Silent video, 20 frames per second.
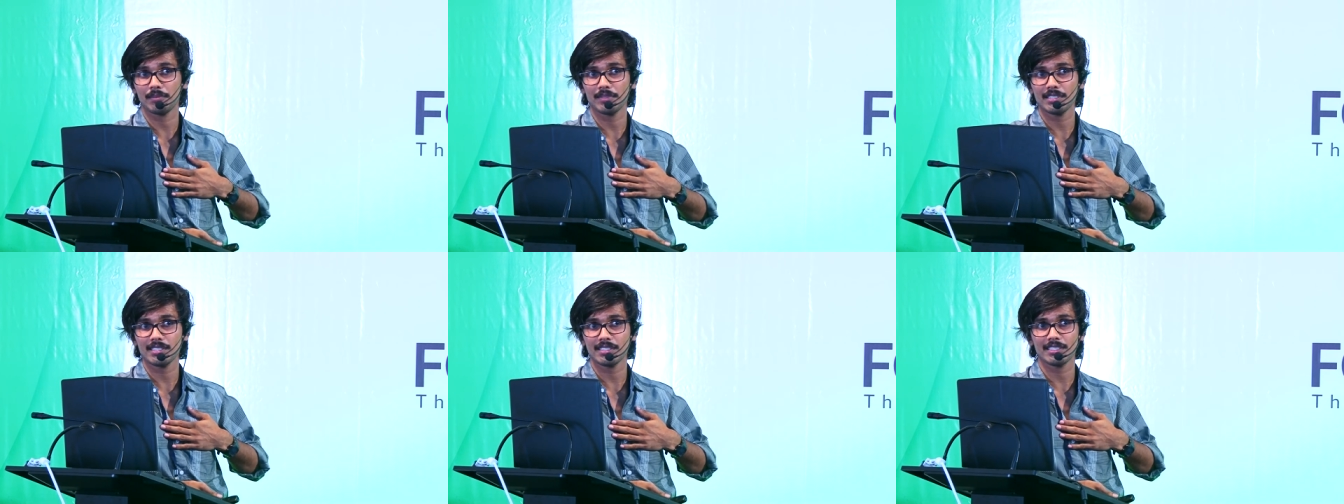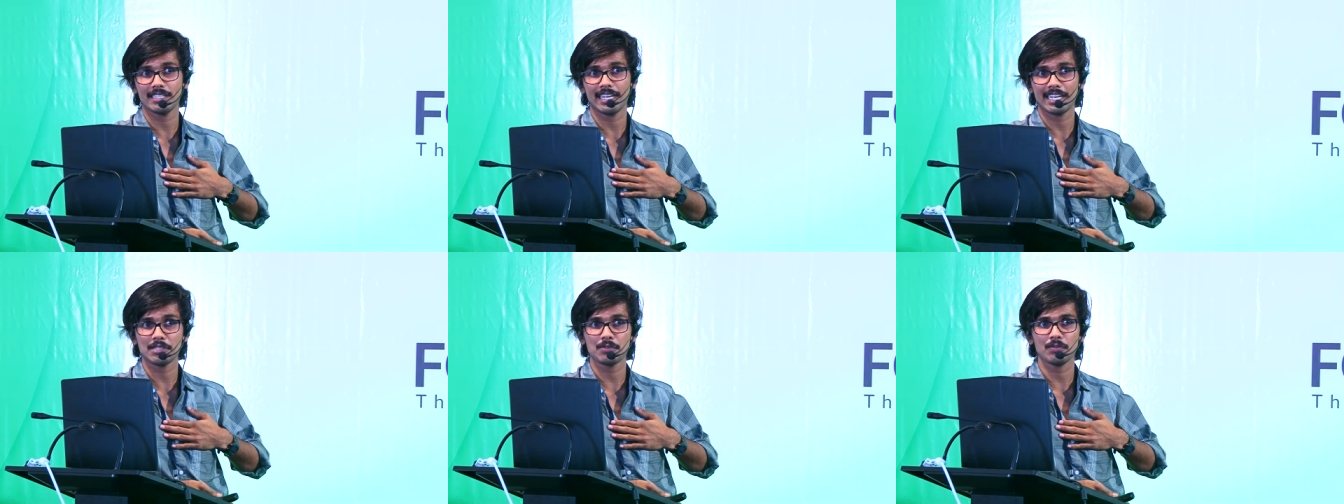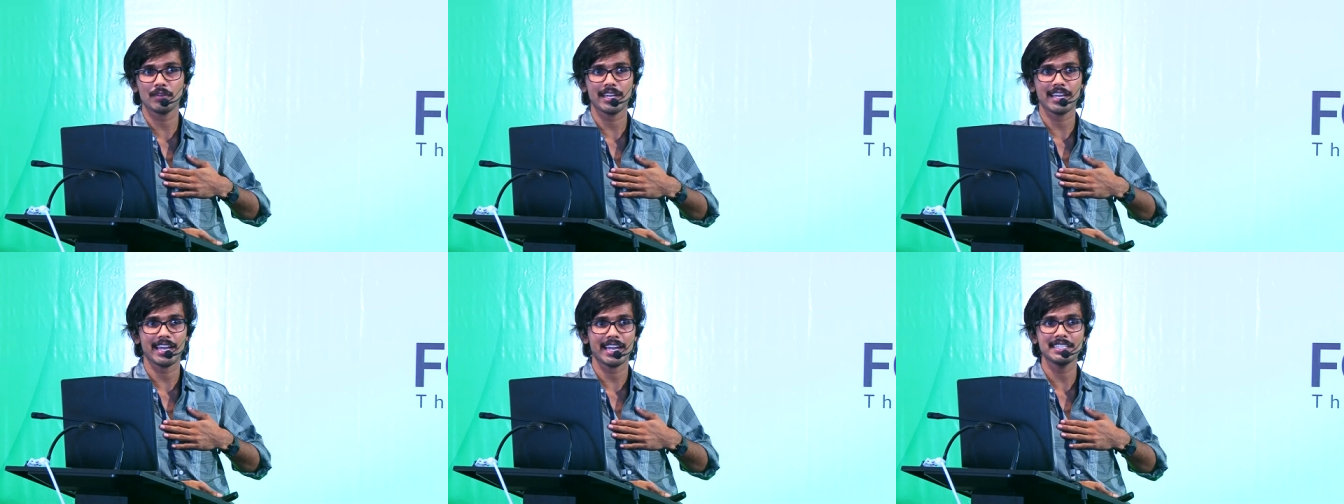Means that's
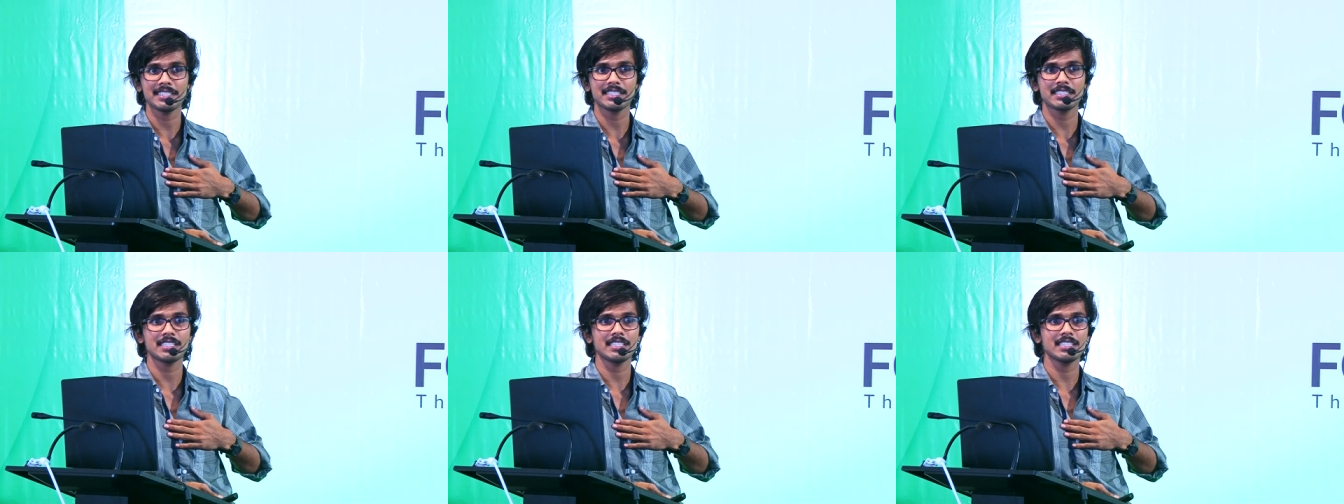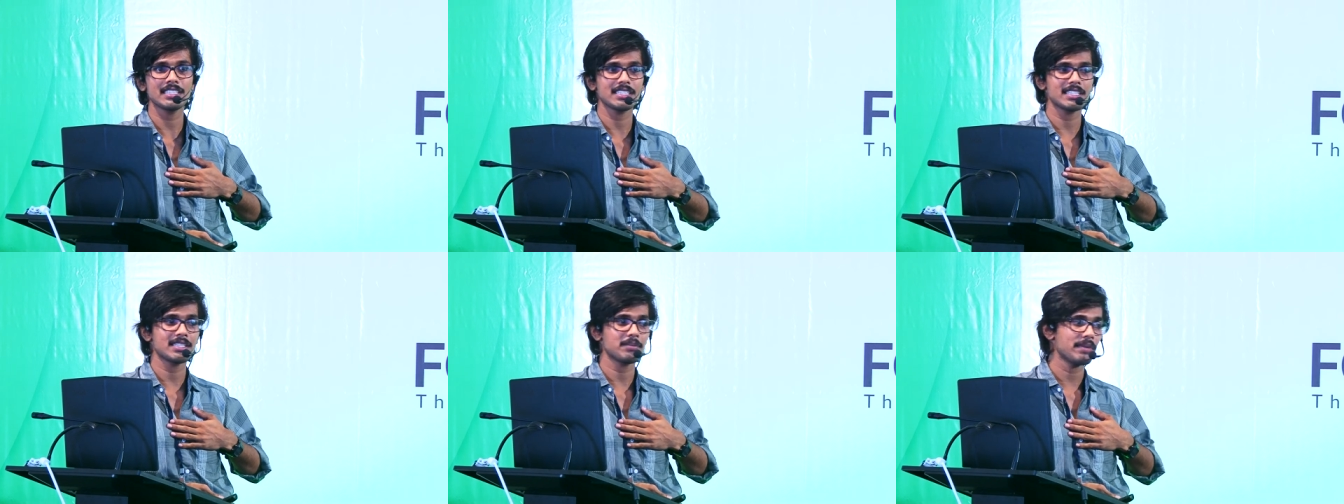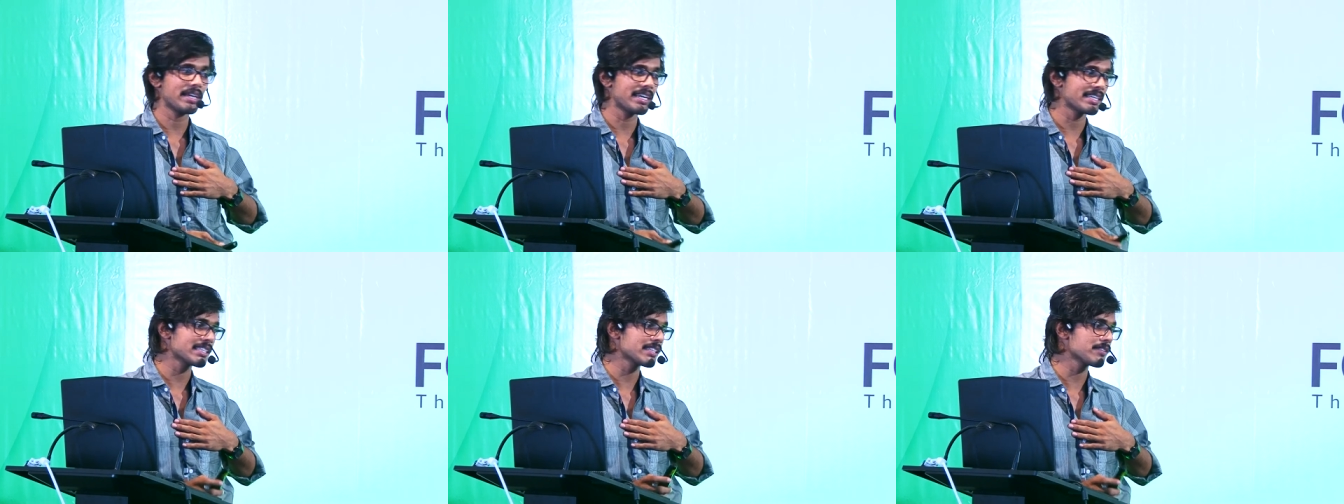why I think uh,
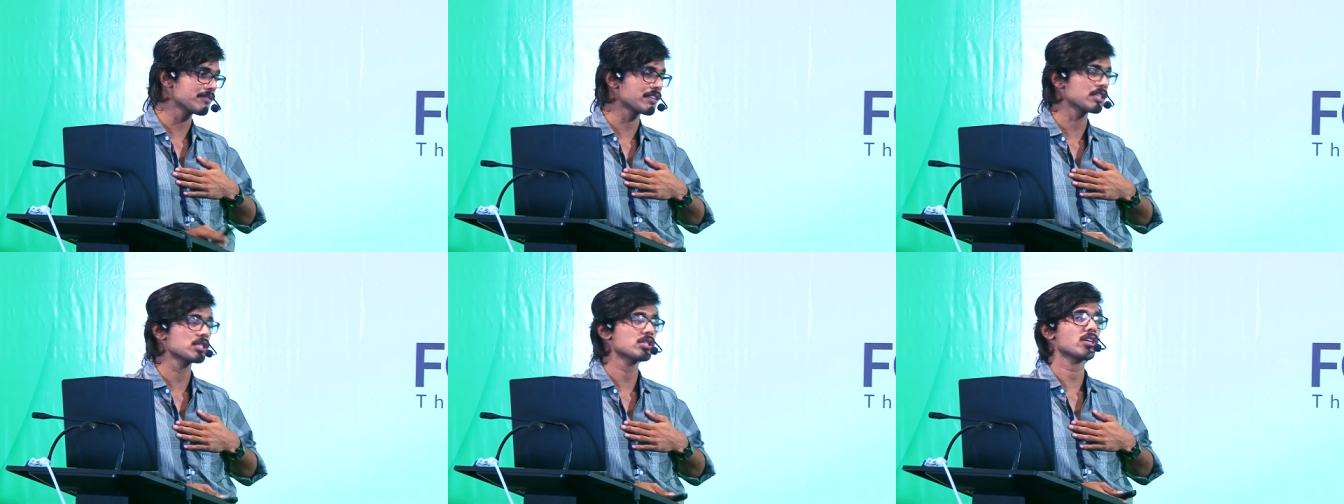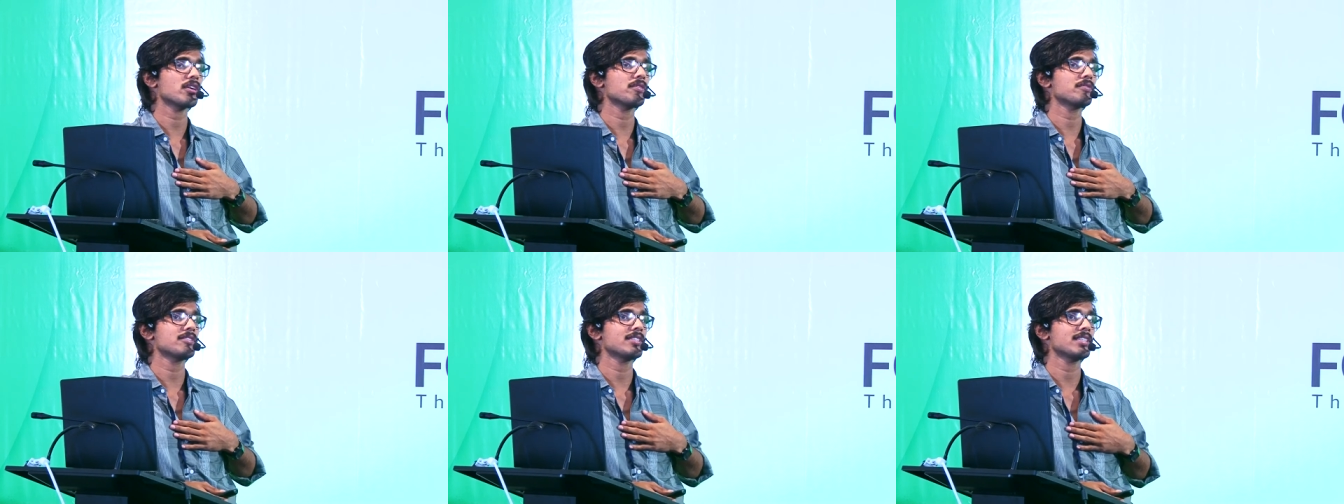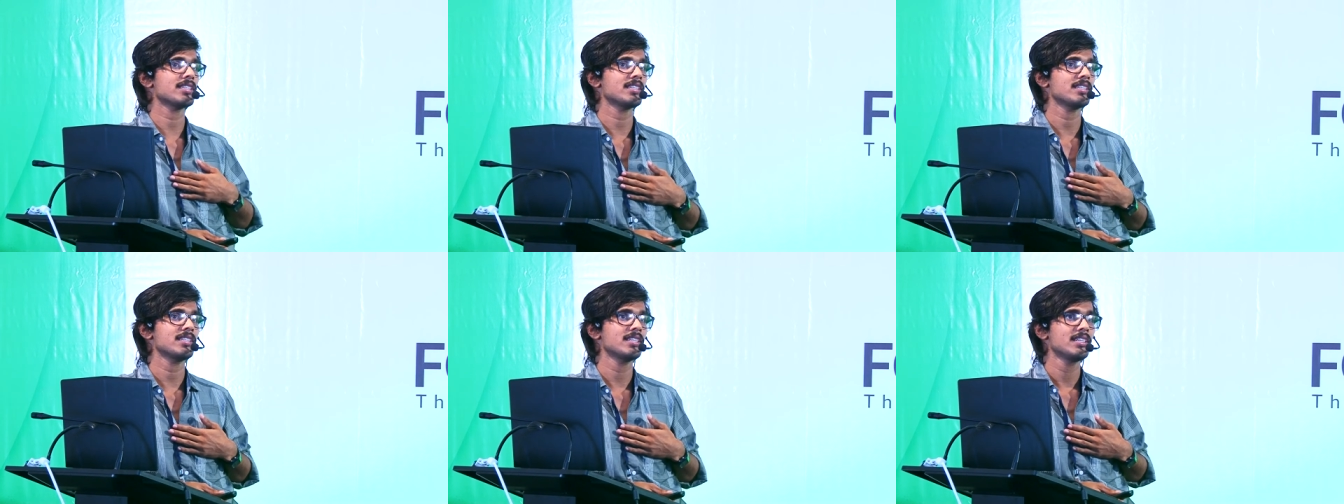making free
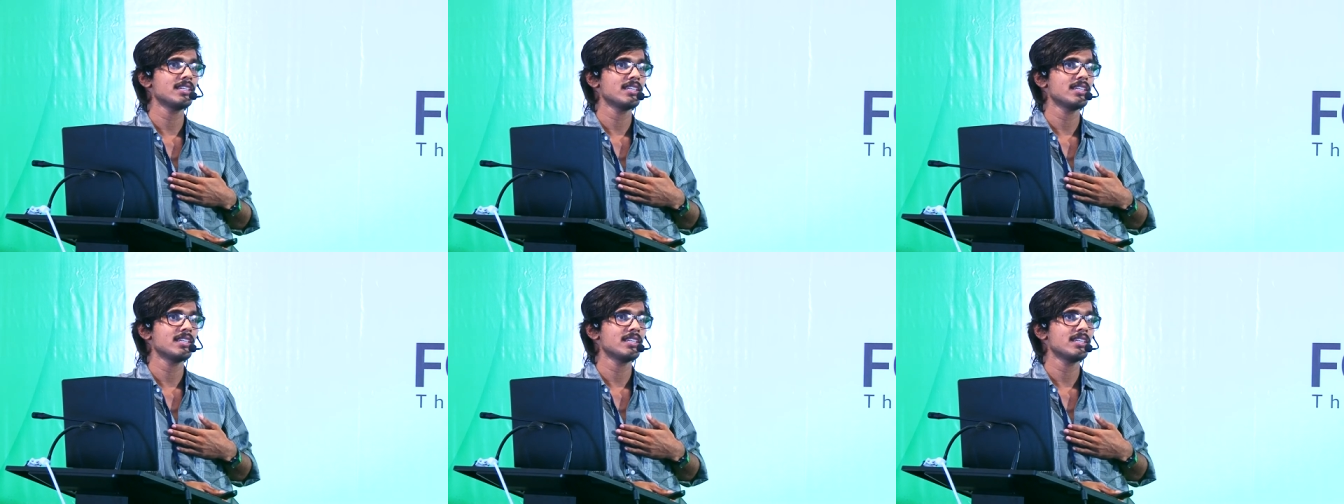software